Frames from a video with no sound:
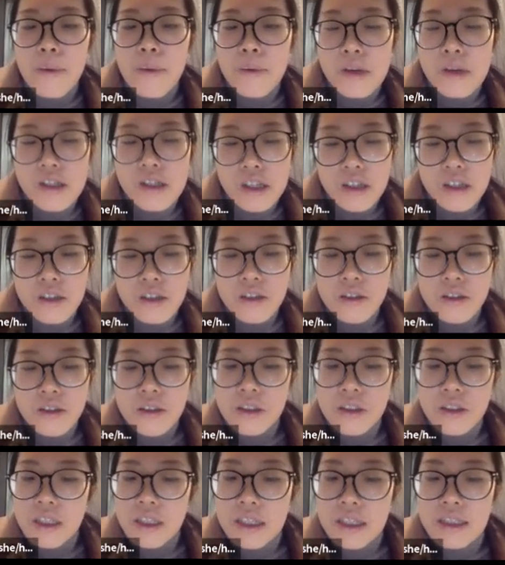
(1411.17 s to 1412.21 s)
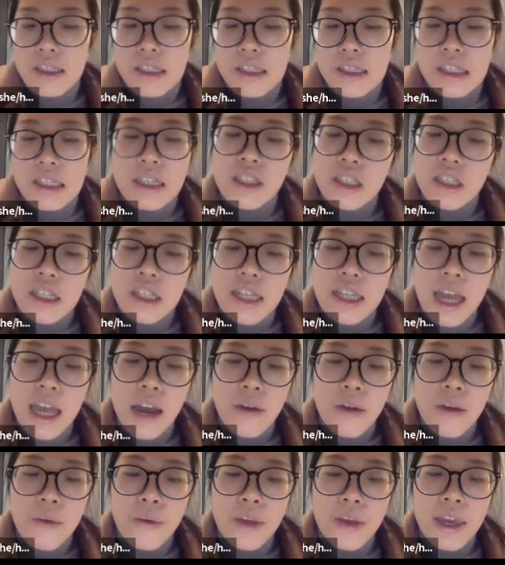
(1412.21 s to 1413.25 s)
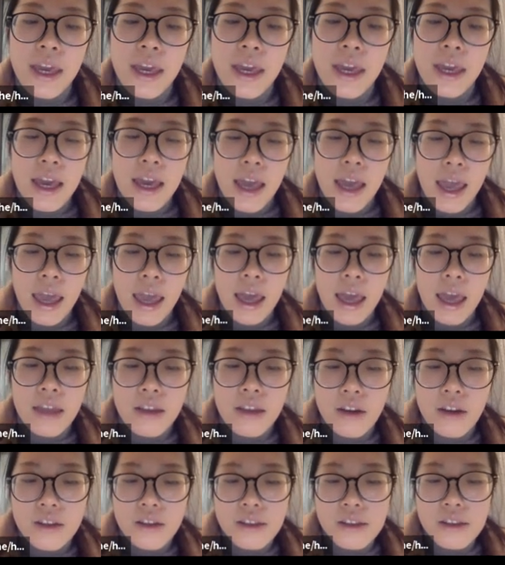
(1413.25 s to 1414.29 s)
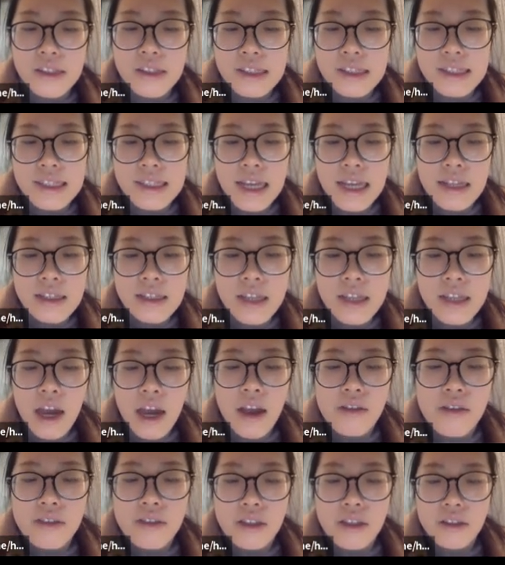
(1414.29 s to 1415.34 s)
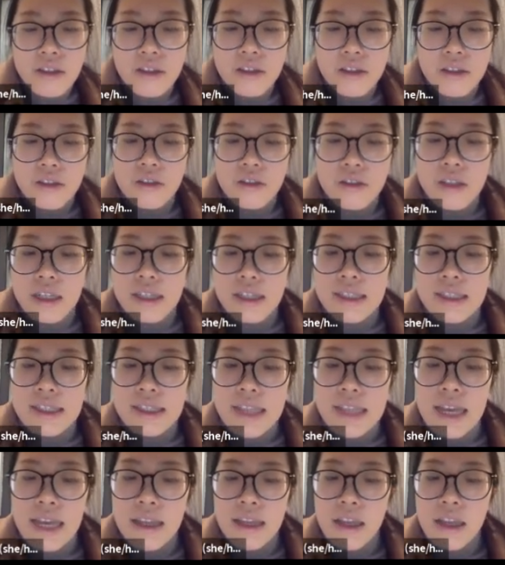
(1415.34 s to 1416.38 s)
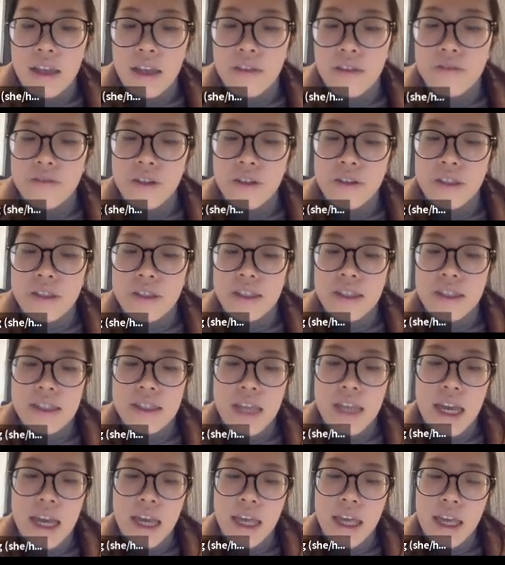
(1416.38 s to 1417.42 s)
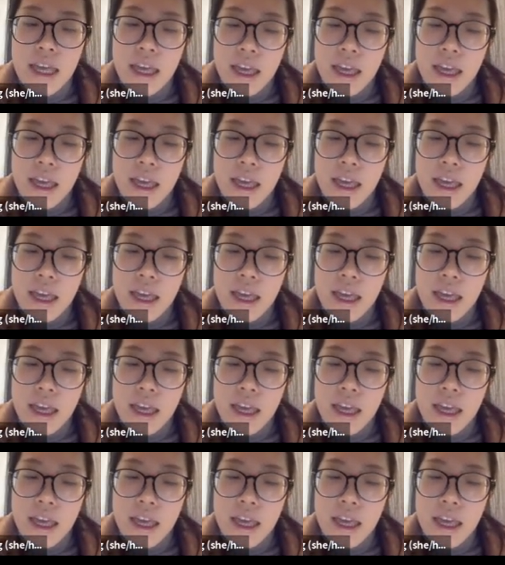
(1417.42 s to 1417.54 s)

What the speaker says: which including the dictionary and also the set types, including set and frozen set.